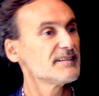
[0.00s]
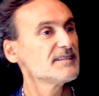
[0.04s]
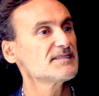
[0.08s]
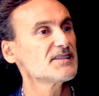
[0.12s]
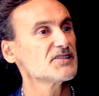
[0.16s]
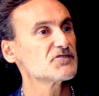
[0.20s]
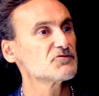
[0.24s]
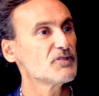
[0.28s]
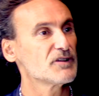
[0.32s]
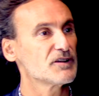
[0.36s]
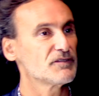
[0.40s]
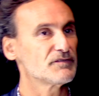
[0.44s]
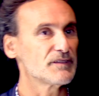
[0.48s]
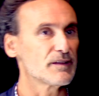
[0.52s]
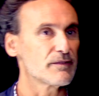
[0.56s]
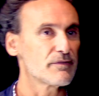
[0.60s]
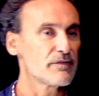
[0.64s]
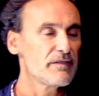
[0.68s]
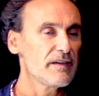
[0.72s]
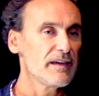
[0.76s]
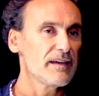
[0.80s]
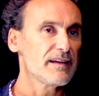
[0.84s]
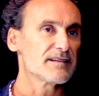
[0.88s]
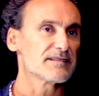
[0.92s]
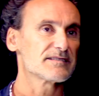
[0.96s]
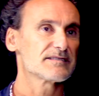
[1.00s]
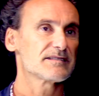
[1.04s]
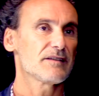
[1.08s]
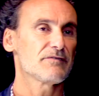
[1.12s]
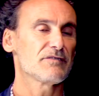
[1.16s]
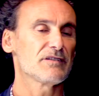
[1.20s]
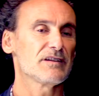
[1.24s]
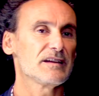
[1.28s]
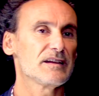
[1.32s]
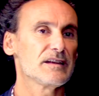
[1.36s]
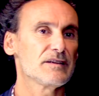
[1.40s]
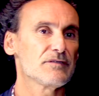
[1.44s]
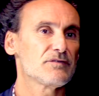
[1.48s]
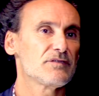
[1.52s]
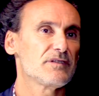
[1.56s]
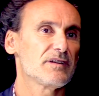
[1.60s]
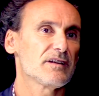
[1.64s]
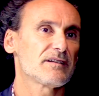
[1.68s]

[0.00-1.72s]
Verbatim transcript: And this is one of the things, I believe,